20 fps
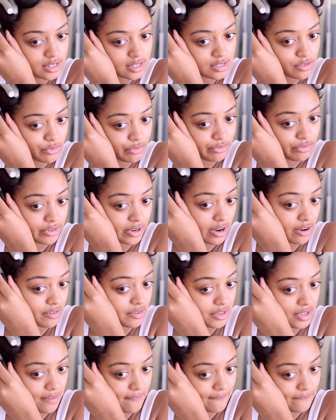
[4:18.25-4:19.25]
It's
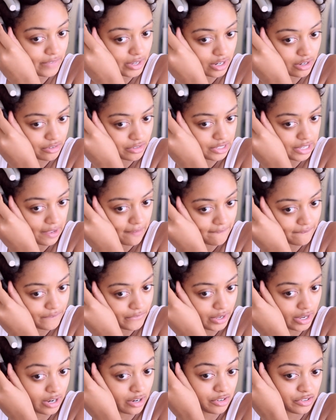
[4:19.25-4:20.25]
very, very,
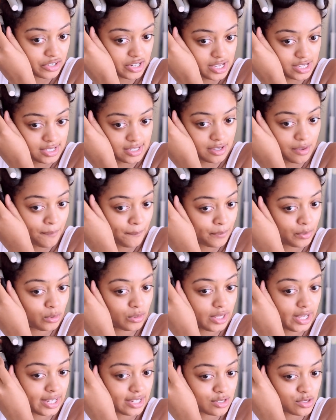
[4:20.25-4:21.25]
very simple,
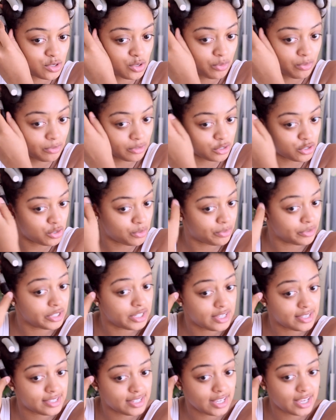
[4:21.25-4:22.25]
like super, super
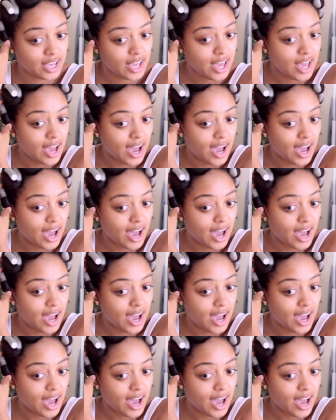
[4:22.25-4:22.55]
easy.